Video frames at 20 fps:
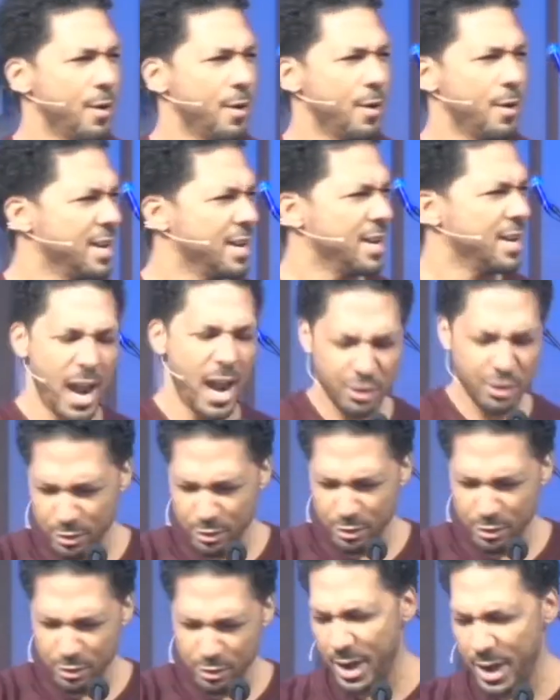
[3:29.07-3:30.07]
and I
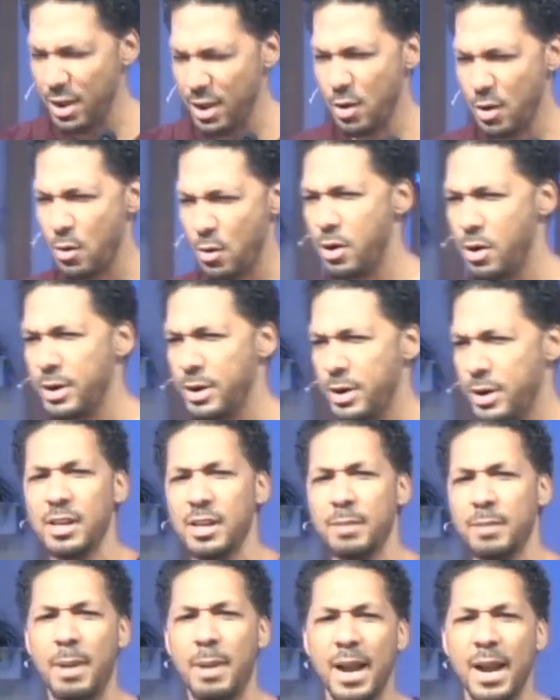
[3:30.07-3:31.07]
turned the radio on and
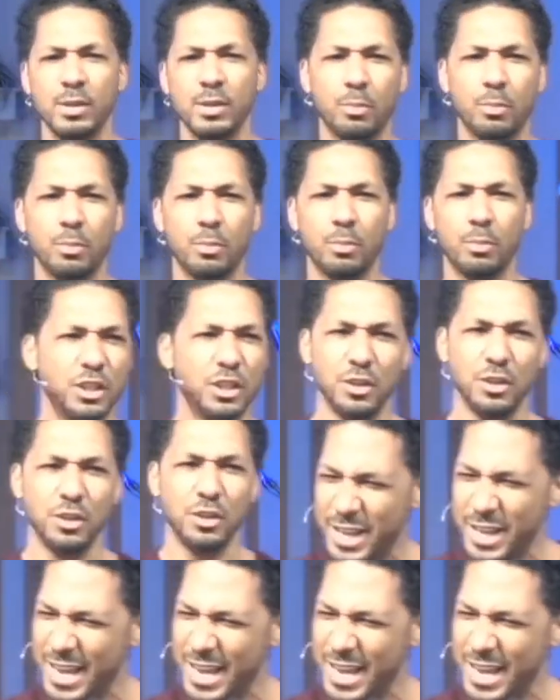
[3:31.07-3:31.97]
somebody was preaching on the